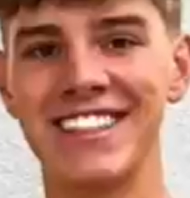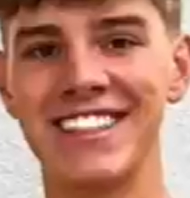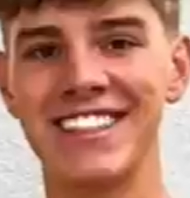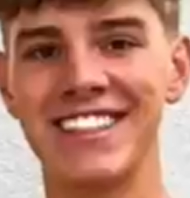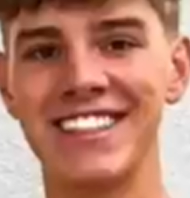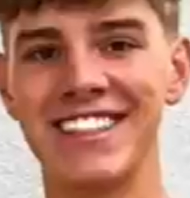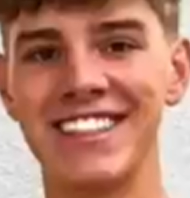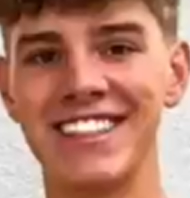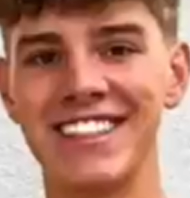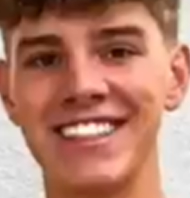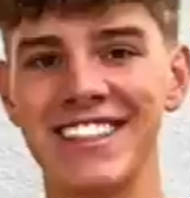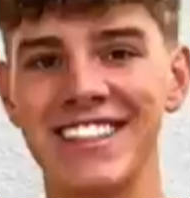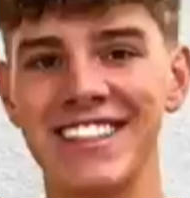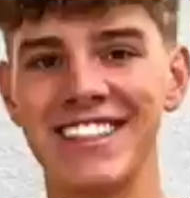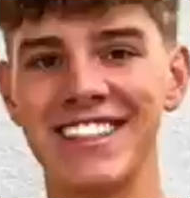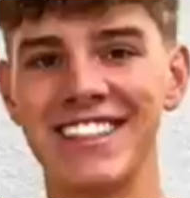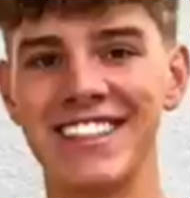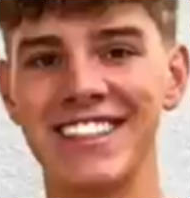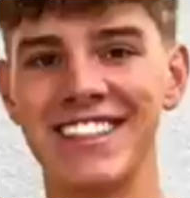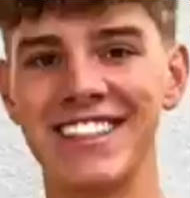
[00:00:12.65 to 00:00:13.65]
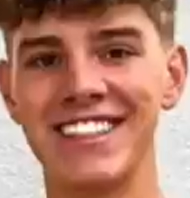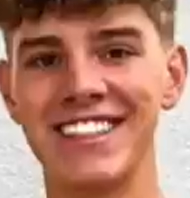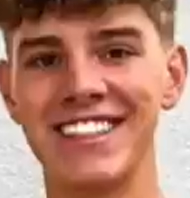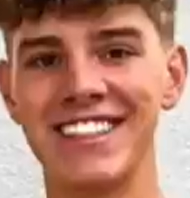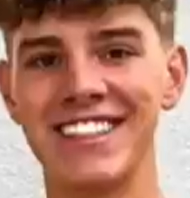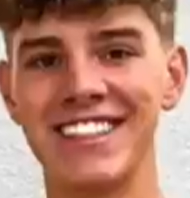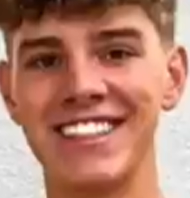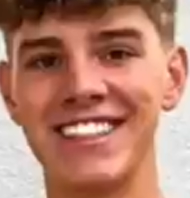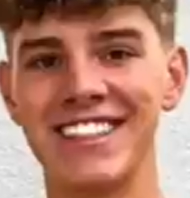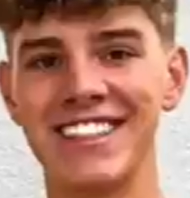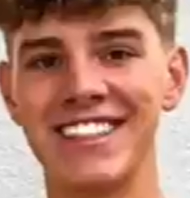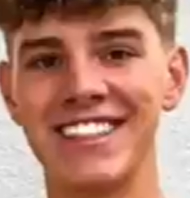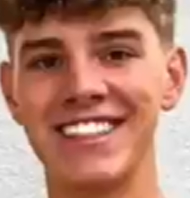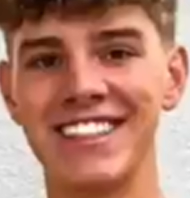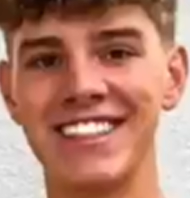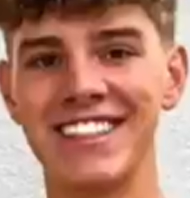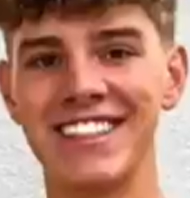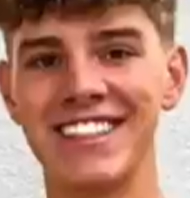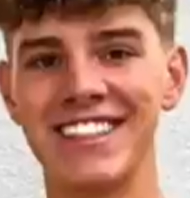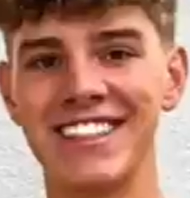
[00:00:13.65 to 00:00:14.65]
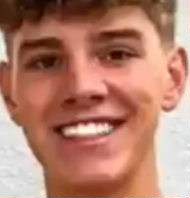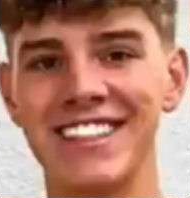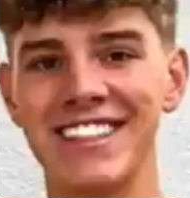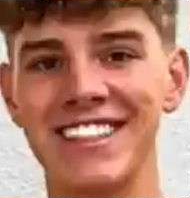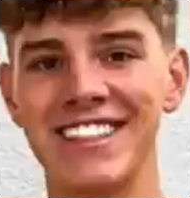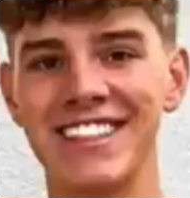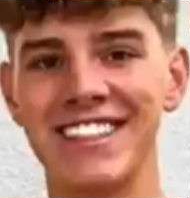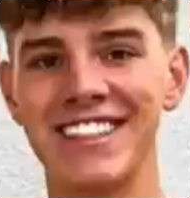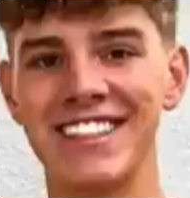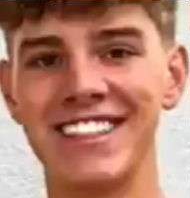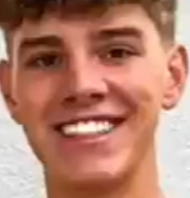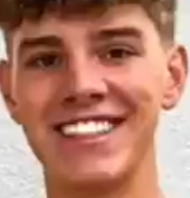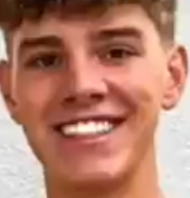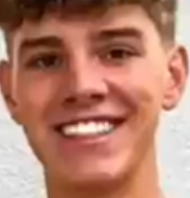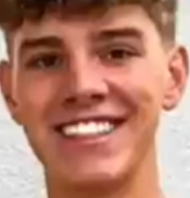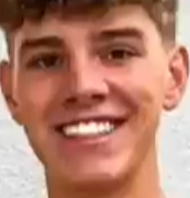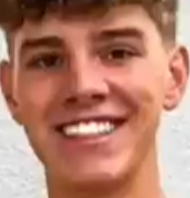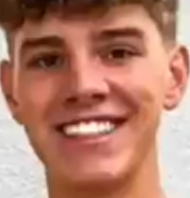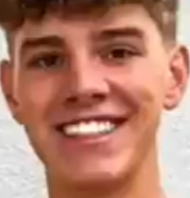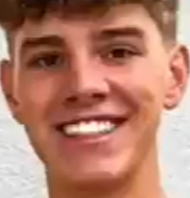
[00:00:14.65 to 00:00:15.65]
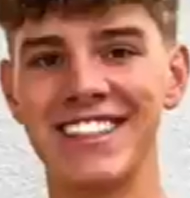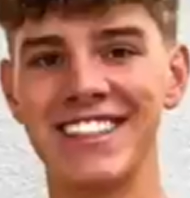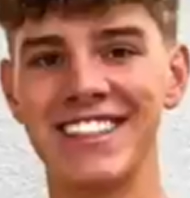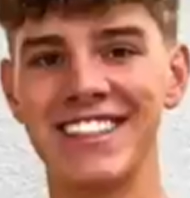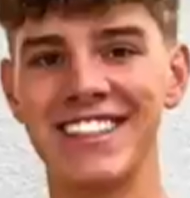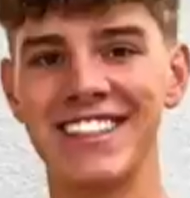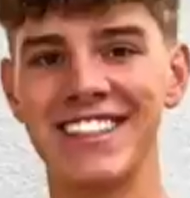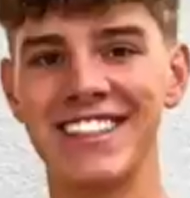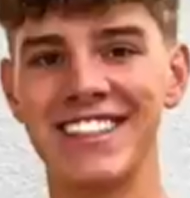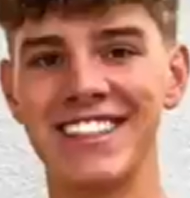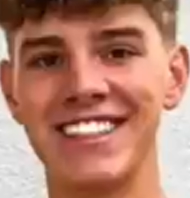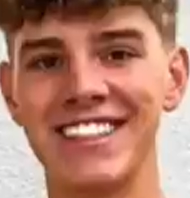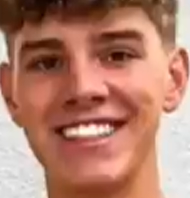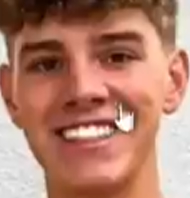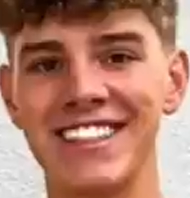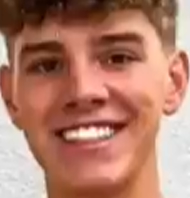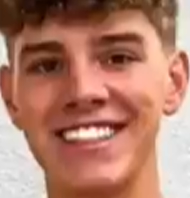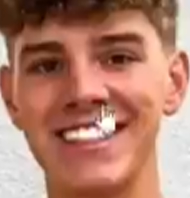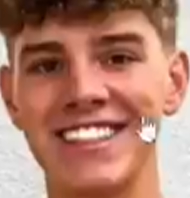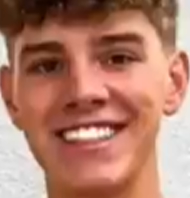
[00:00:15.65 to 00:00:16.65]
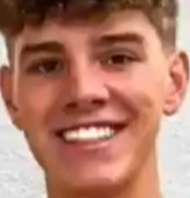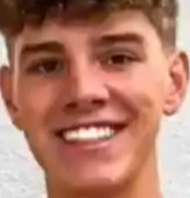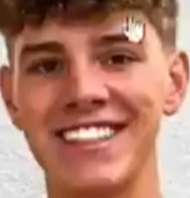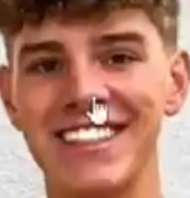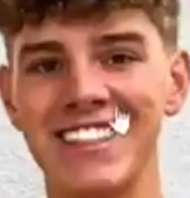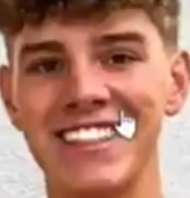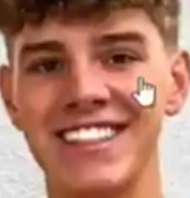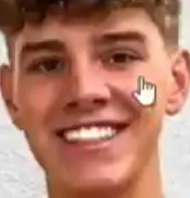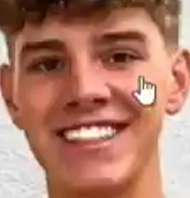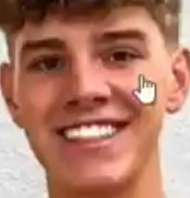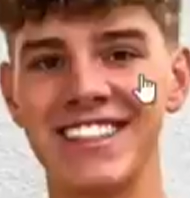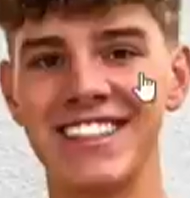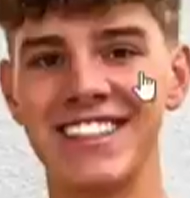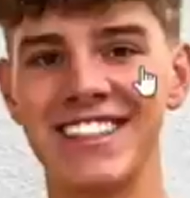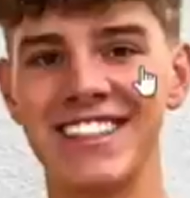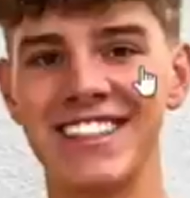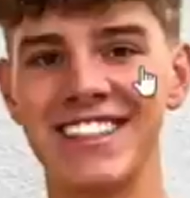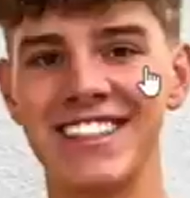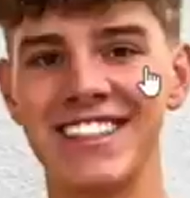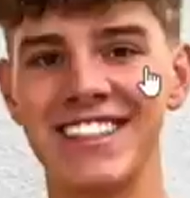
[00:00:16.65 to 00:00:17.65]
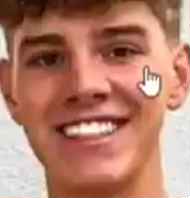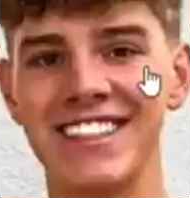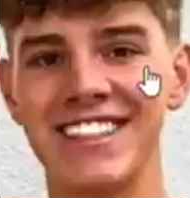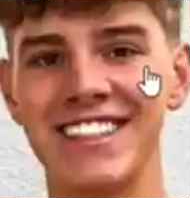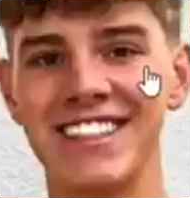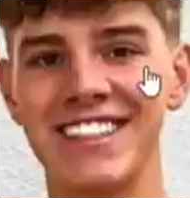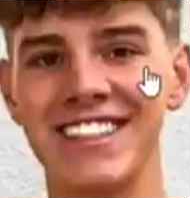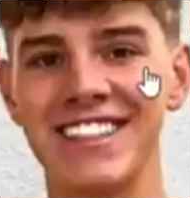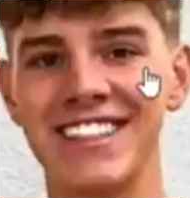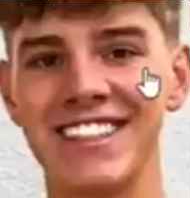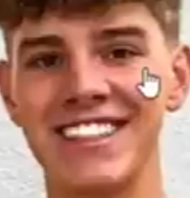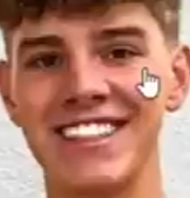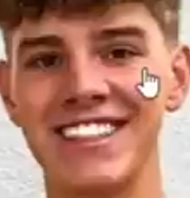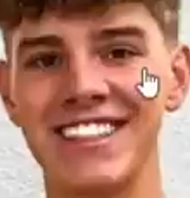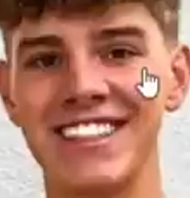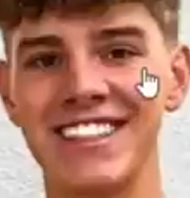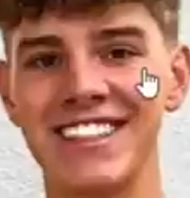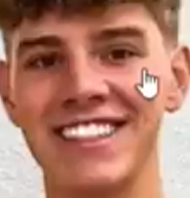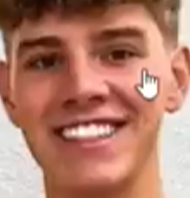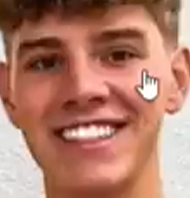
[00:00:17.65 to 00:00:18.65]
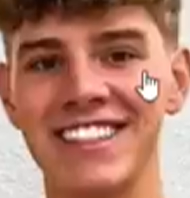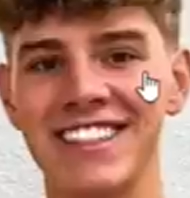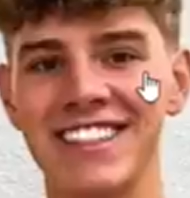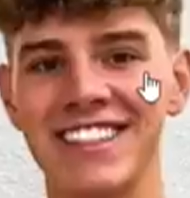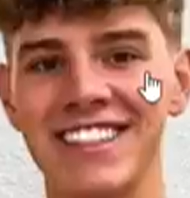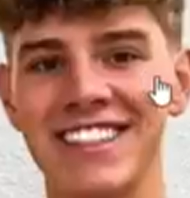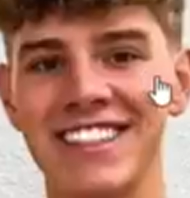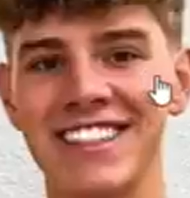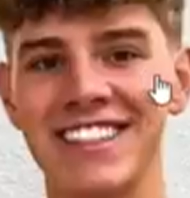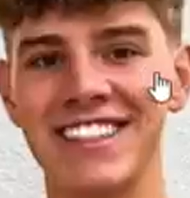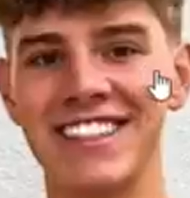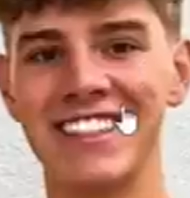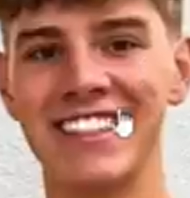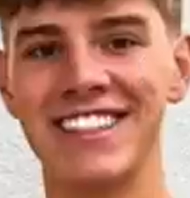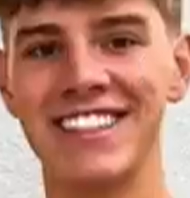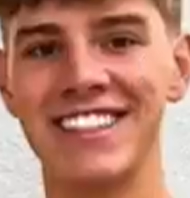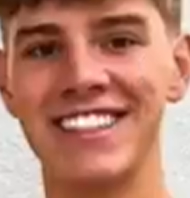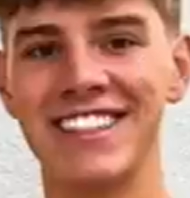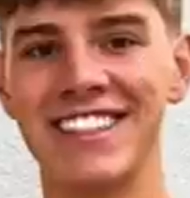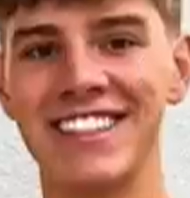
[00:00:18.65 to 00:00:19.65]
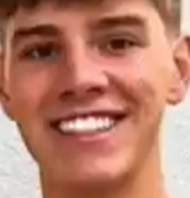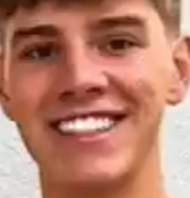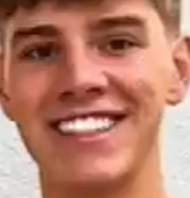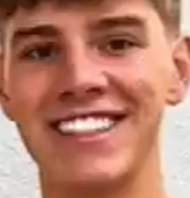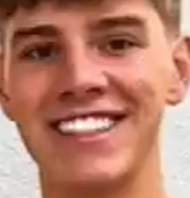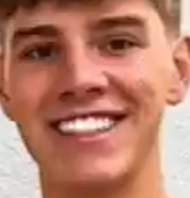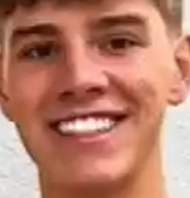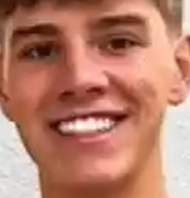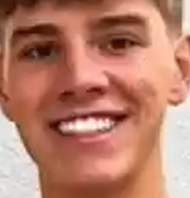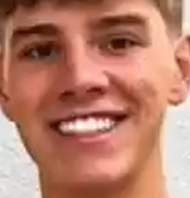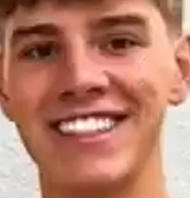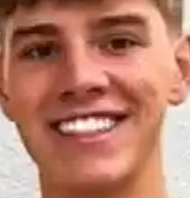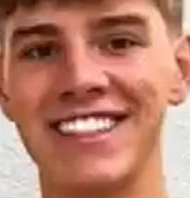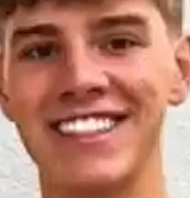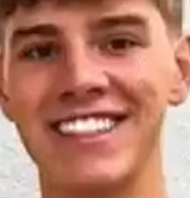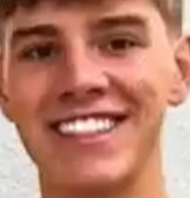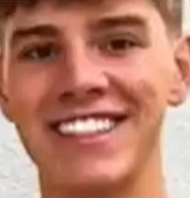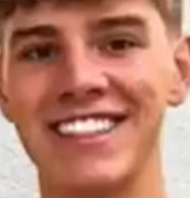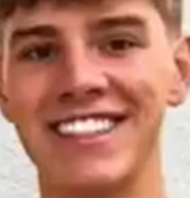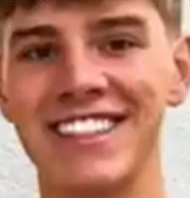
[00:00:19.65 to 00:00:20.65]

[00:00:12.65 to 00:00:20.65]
[no speech]